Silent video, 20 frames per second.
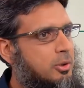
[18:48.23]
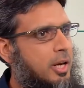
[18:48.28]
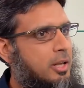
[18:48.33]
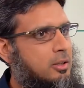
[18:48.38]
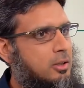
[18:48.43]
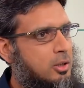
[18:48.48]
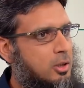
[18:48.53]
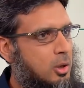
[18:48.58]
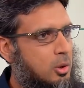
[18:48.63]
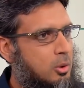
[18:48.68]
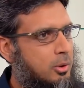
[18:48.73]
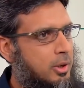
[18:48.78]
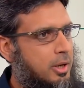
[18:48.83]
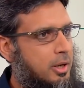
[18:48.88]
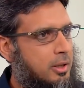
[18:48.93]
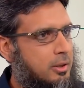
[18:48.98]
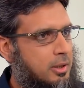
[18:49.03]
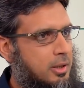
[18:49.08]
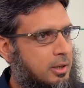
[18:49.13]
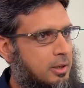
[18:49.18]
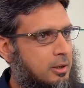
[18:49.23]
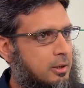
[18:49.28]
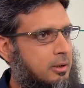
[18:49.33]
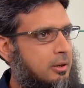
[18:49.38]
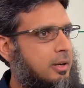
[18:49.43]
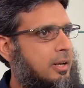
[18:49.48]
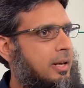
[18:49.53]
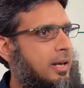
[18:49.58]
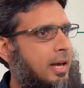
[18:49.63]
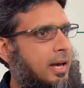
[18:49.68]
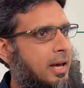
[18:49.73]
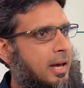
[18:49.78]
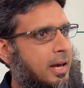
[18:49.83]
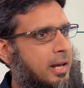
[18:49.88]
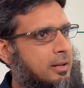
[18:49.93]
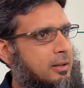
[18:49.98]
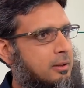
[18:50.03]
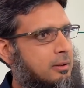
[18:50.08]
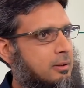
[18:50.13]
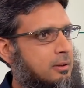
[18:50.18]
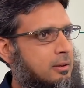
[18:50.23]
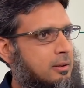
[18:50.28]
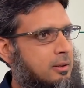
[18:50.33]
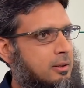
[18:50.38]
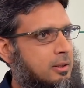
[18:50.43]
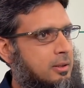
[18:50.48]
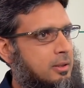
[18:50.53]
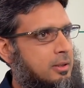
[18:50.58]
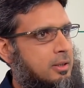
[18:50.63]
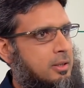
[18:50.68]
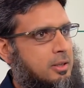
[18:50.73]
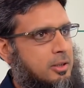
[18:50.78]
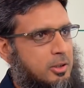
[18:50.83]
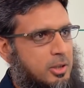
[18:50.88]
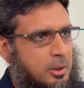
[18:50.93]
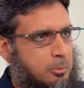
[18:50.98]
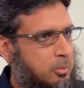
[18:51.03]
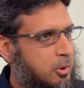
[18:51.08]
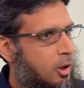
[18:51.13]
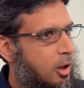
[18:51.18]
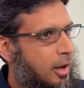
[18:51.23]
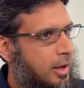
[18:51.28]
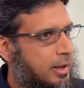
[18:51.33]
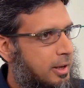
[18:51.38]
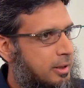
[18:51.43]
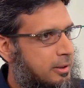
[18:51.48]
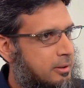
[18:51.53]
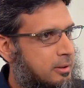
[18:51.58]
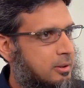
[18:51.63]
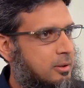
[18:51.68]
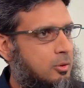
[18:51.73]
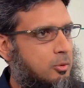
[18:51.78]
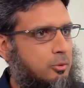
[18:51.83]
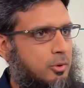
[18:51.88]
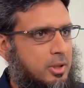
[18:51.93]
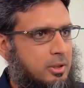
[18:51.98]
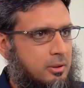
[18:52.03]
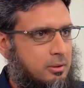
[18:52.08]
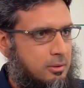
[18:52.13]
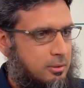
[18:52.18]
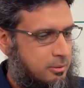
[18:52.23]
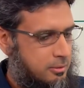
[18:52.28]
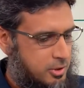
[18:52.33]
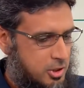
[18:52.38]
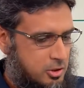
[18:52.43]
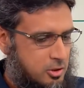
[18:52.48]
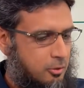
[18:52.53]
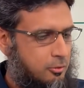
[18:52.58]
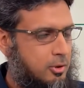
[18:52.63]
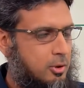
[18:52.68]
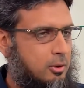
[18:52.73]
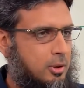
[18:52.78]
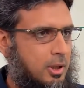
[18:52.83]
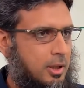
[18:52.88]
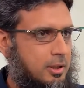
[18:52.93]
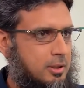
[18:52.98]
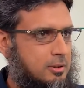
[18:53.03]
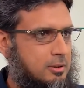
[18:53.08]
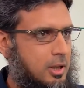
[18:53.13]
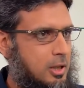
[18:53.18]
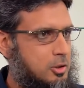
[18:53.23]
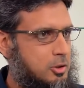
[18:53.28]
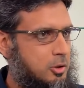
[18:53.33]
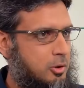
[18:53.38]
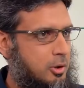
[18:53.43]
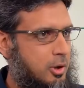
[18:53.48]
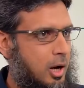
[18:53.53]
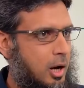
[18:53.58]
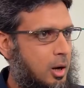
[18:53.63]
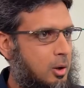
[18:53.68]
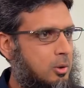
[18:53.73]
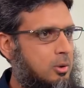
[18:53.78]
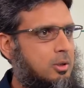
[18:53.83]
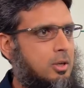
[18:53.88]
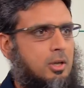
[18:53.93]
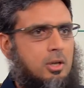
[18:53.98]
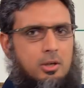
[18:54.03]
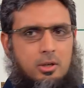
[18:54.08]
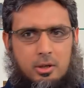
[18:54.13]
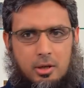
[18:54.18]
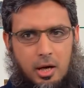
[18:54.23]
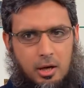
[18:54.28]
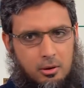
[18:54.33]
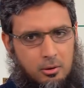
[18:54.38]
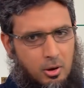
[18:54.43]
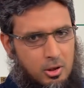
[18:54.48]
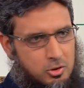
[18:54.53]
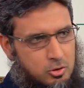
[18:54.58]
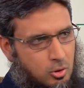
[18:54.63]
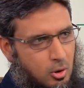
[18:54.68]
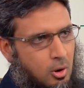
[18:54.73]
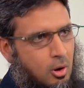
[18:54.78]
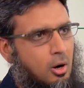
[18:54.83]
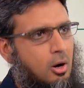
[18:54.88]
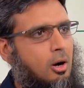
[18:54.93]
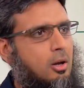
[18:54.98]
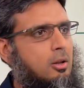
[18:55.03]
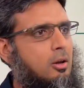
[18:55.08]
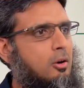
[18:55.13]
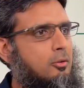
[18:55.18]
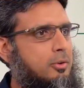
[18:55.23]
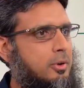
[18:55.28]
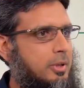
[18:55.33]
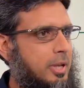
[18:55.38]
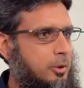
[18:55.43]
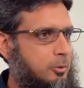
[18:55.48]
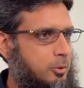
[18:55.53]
can go in there and deploy it with just a few clicks. I'll show you how across all of your networks.